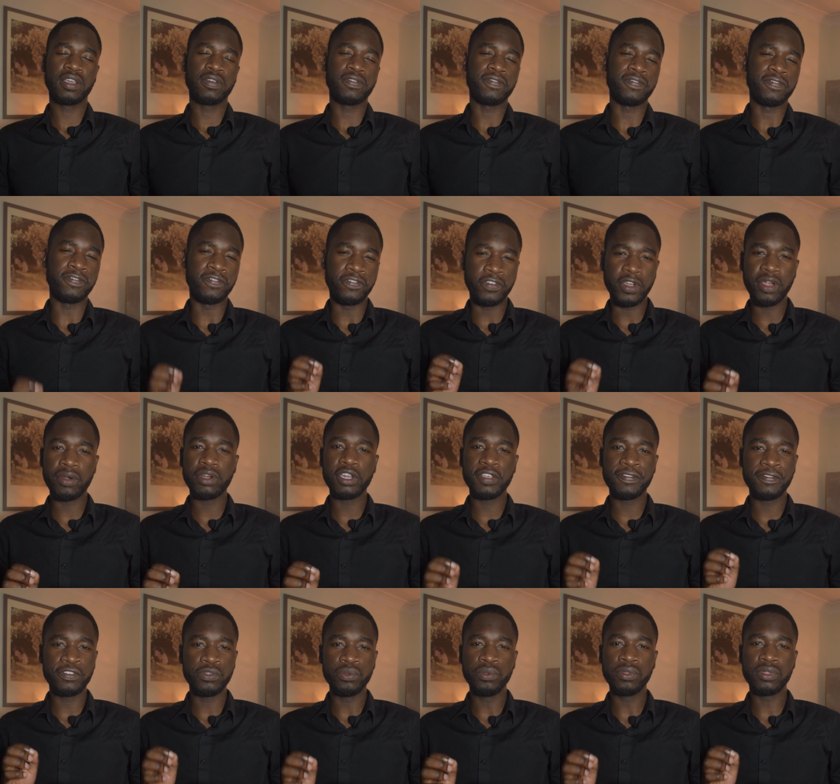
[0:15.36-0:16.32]
Very
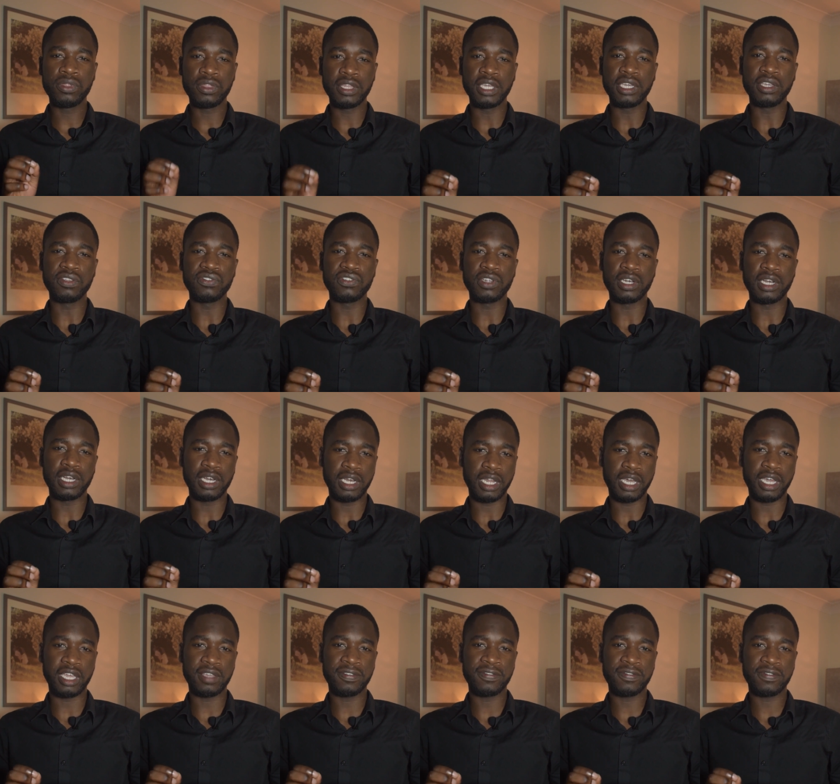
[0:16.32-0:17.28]
few things in
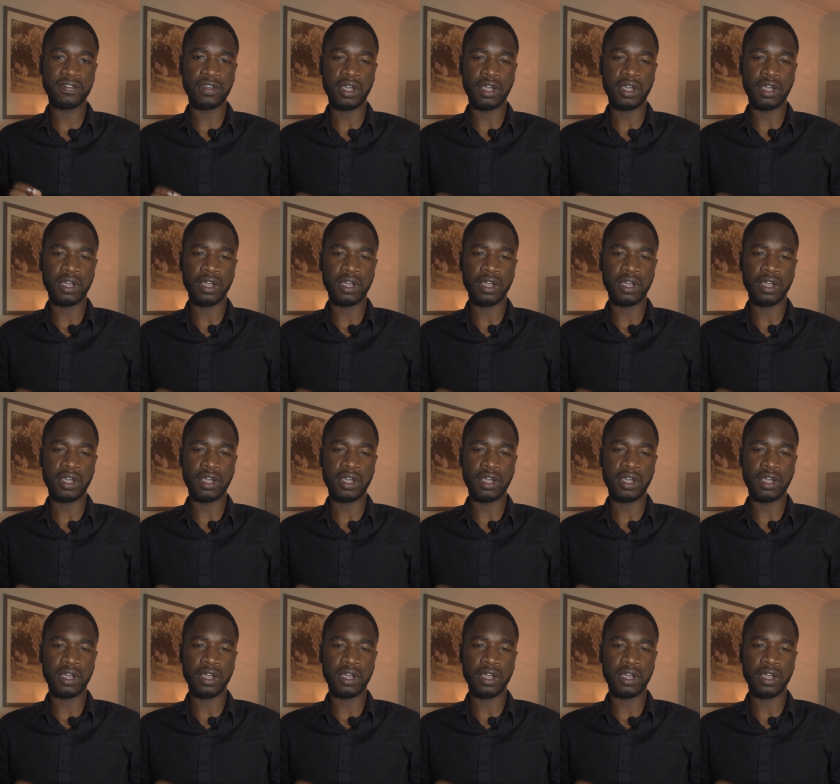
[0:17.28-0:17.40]
life